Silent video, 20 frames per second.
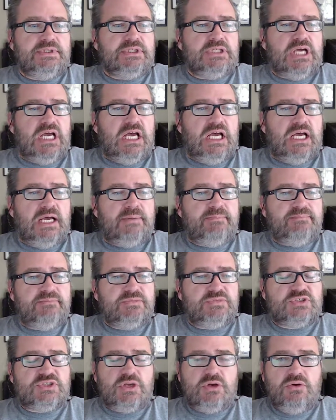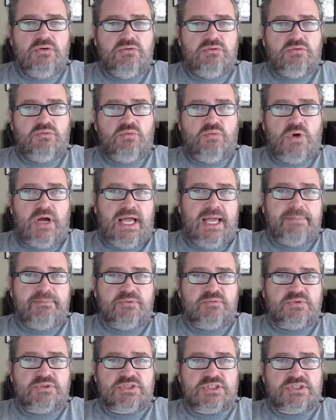So what happened
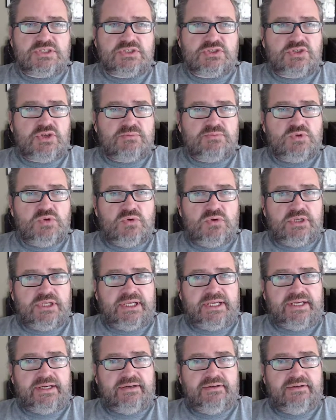was I just stopped talking